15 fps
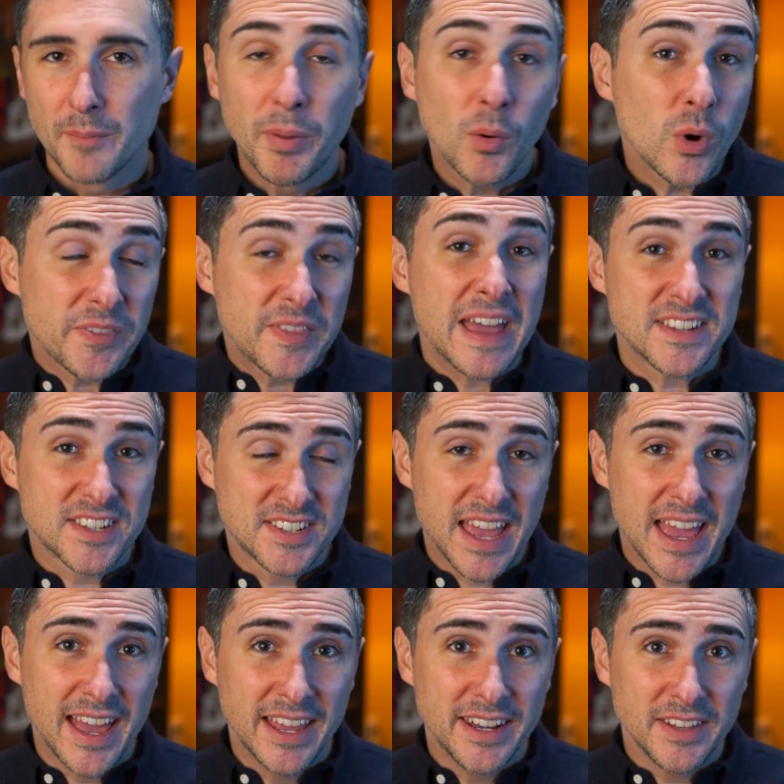But with that
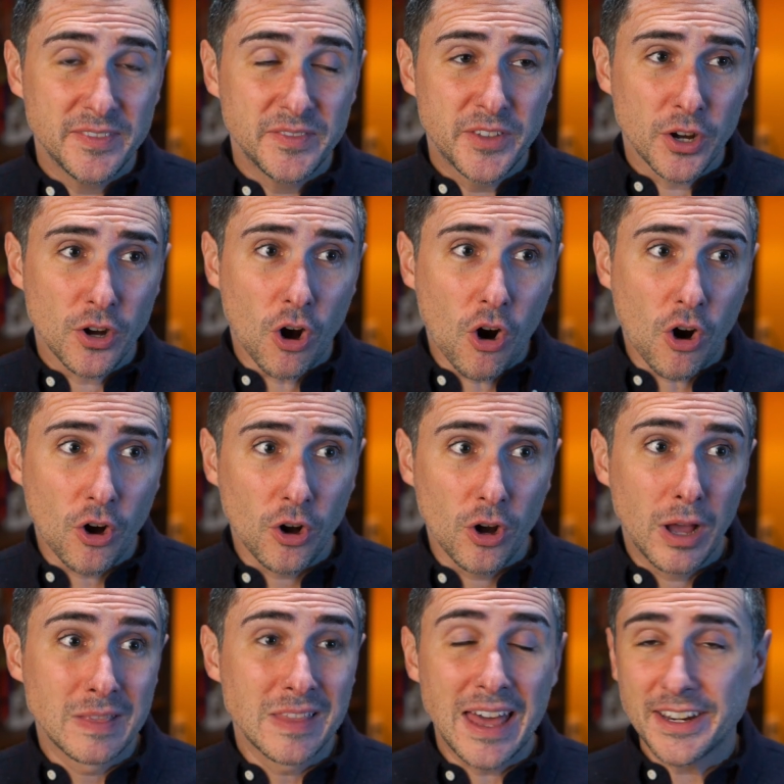said, there
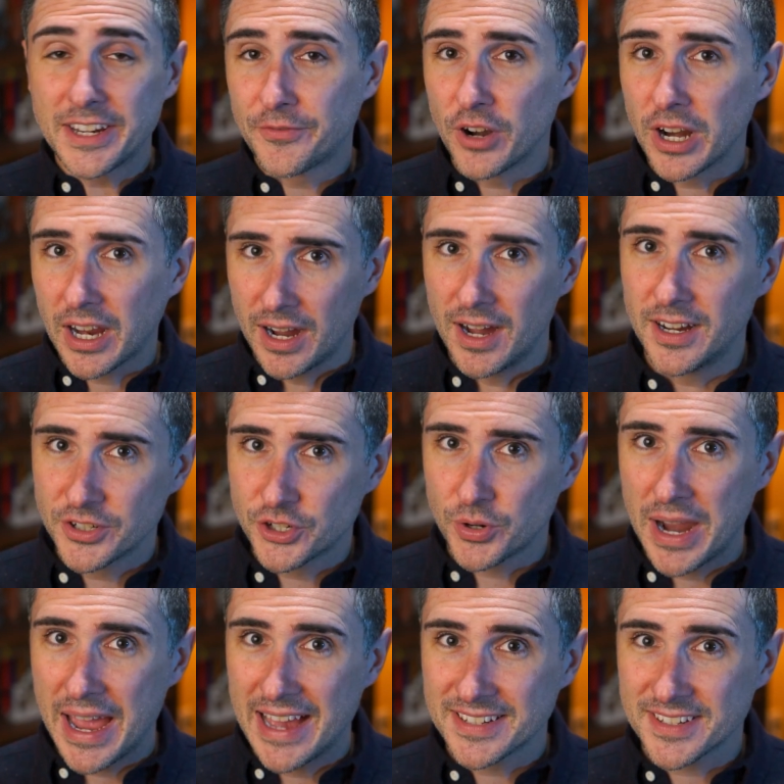are a lot of different
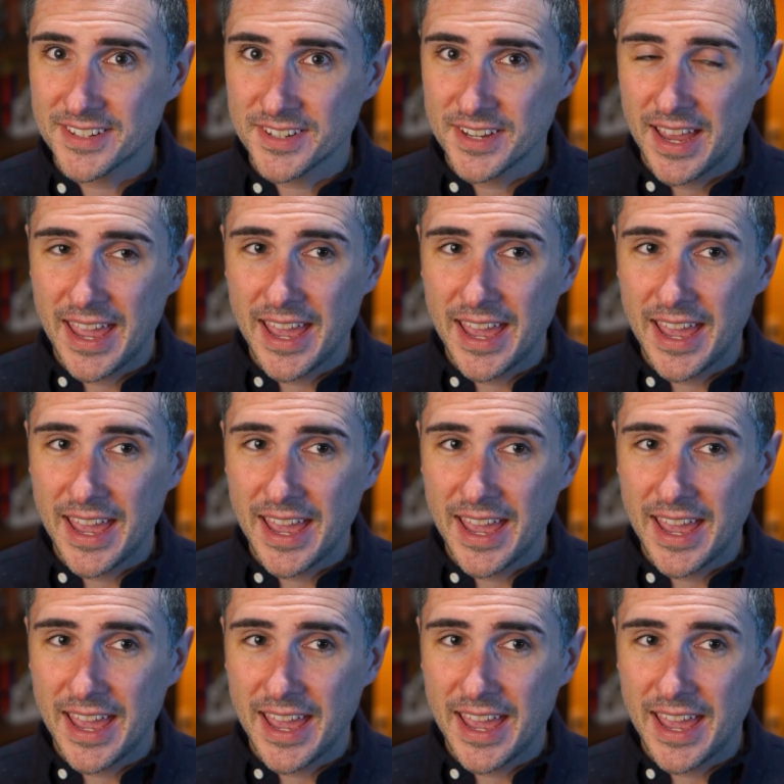contrasts